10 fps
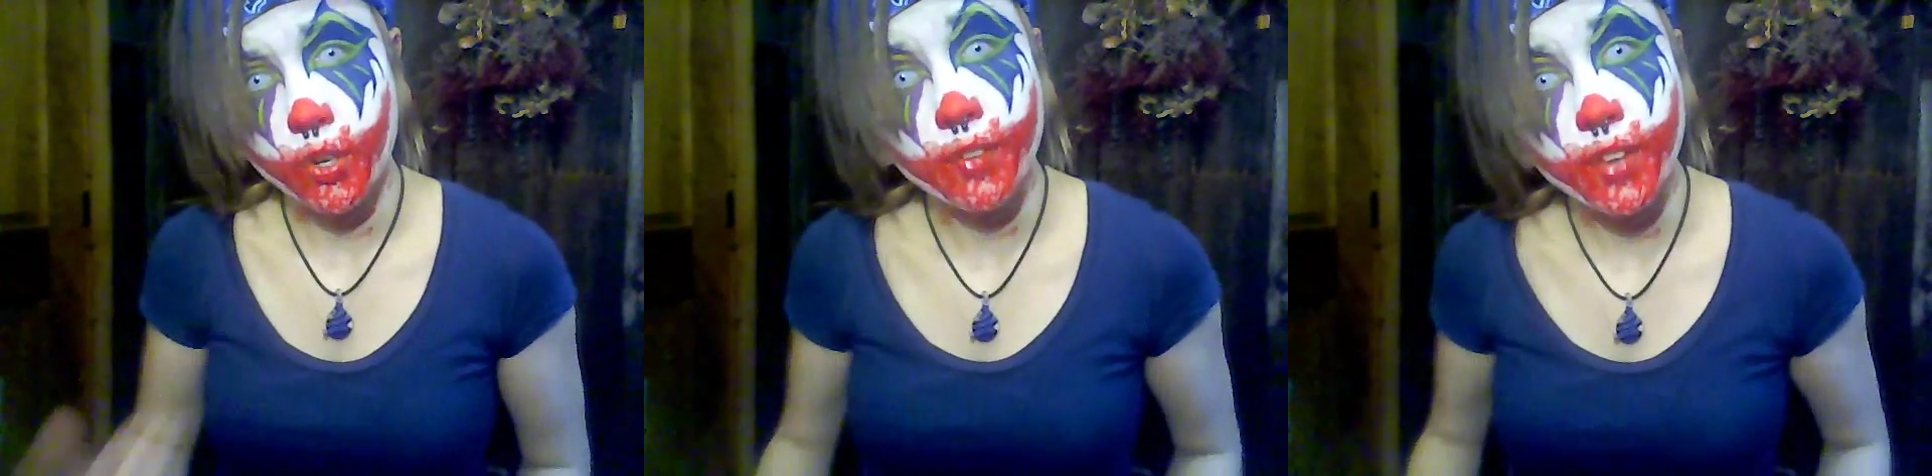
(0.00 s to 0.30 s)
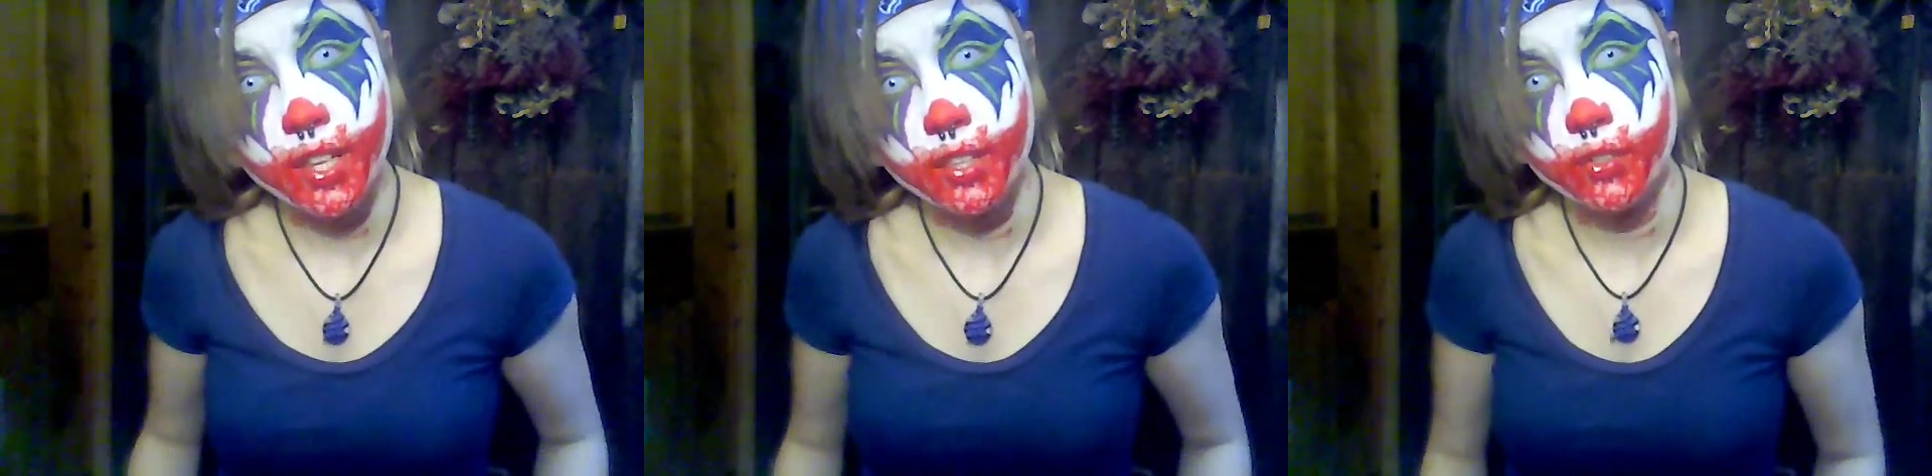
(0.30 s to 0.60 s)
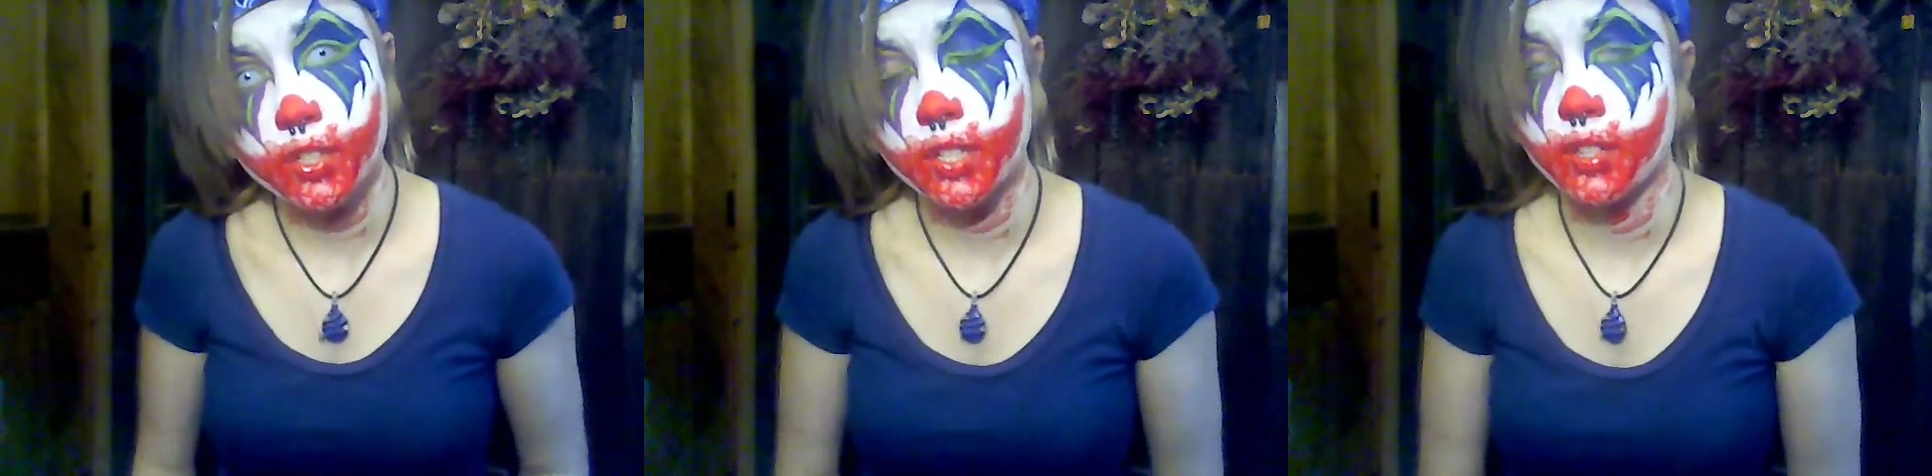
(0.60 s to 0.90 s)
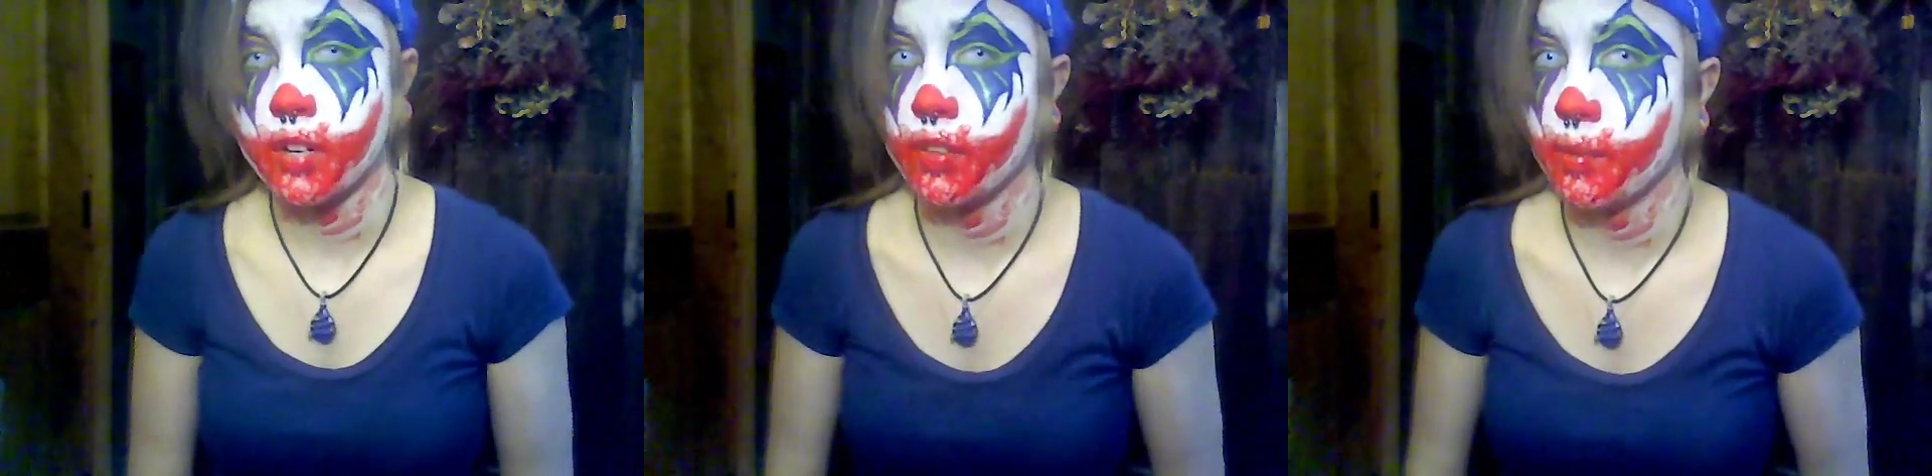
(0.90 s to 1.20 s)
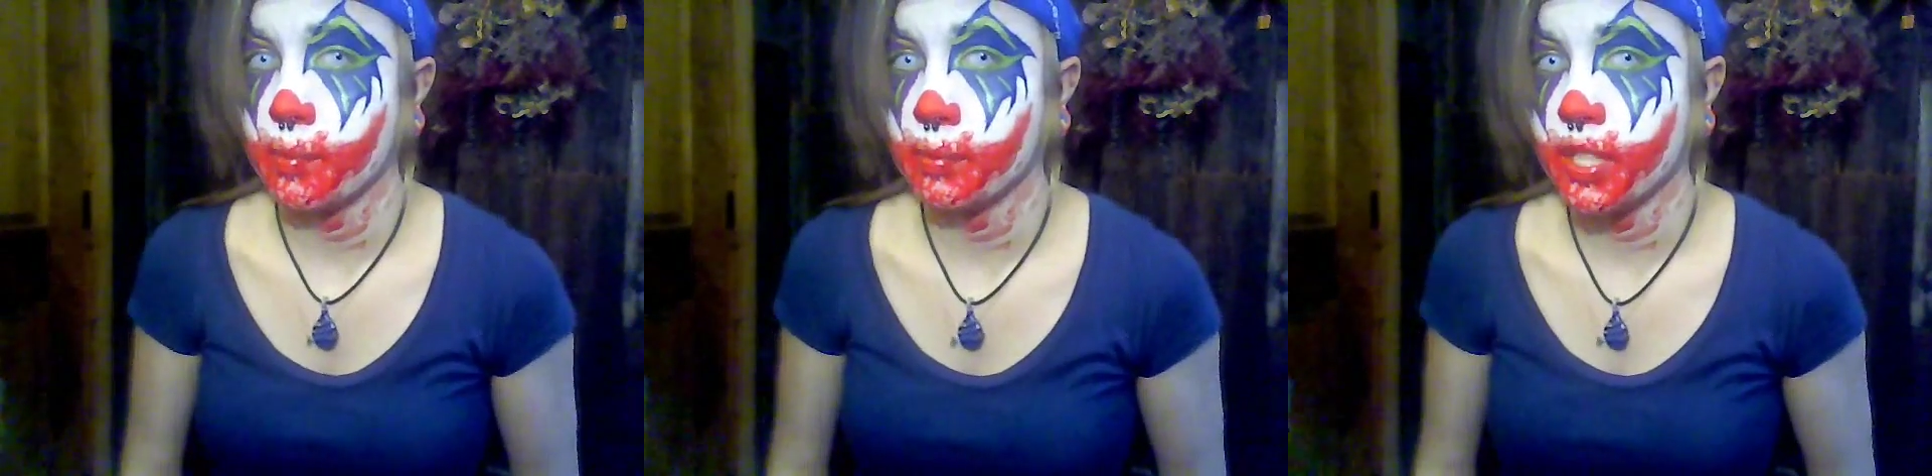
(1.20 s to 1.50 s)
you don't have anything for your teeth, cover
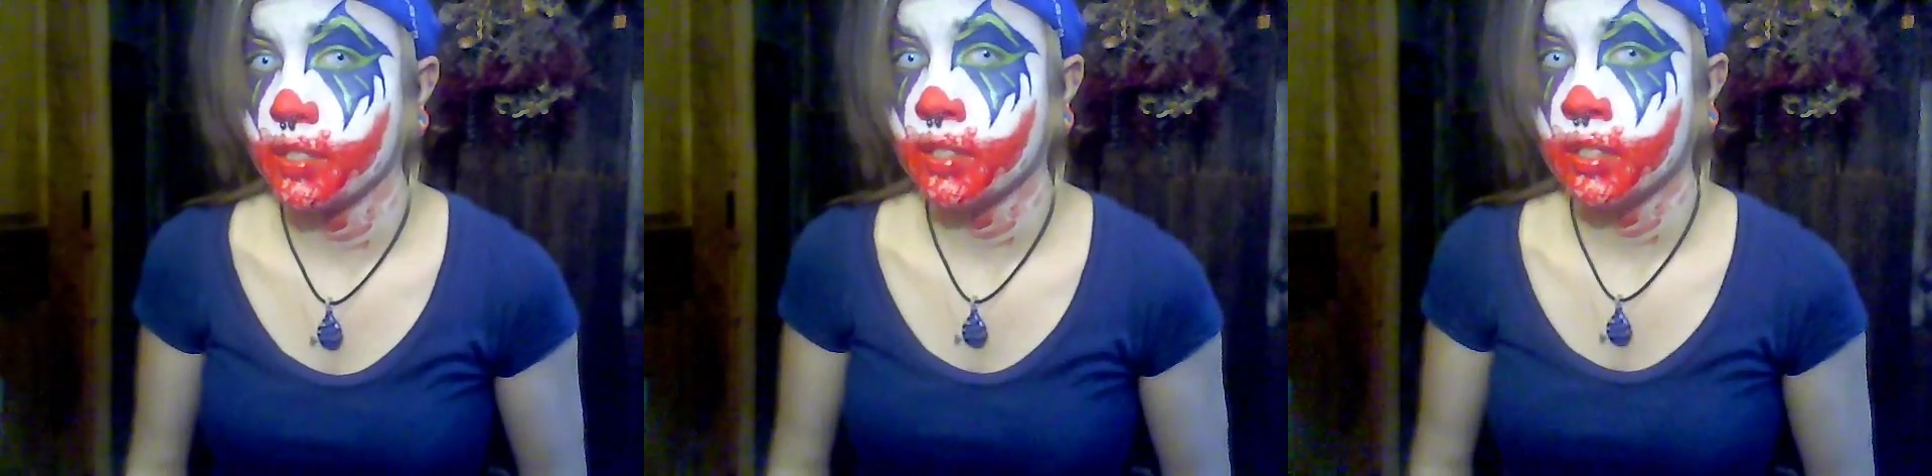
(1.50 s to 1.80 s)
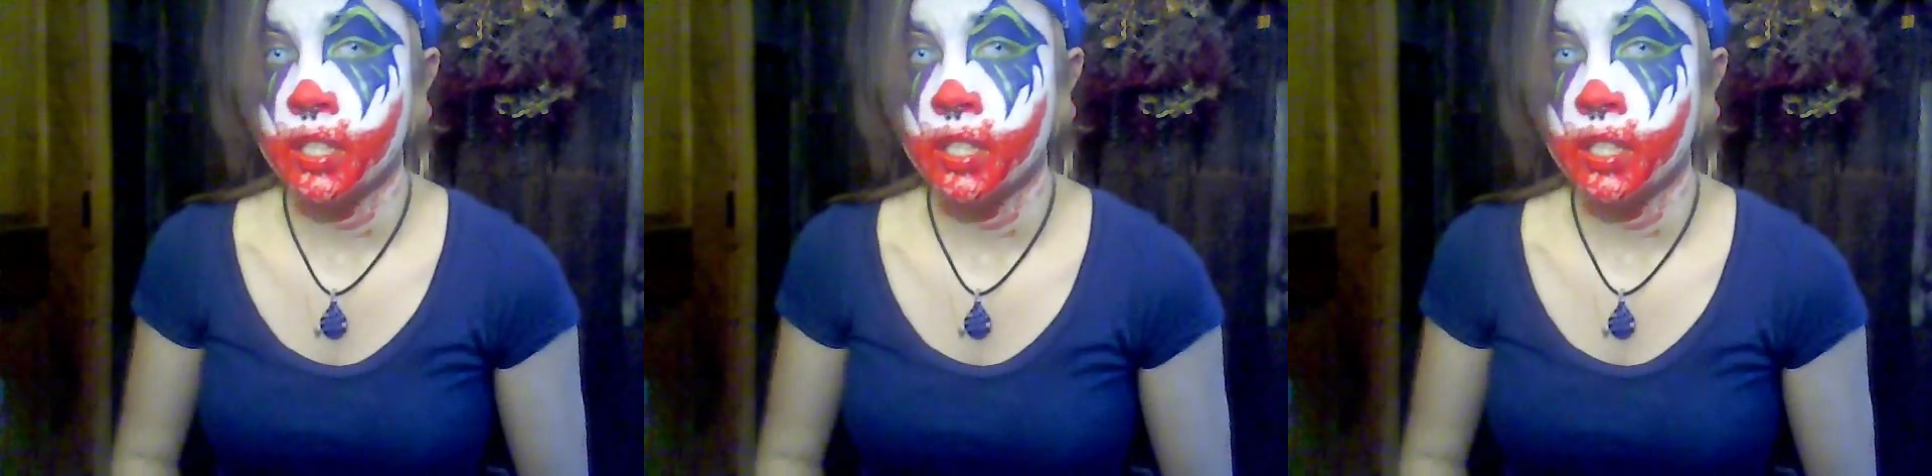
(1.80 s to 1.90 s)
them in blood,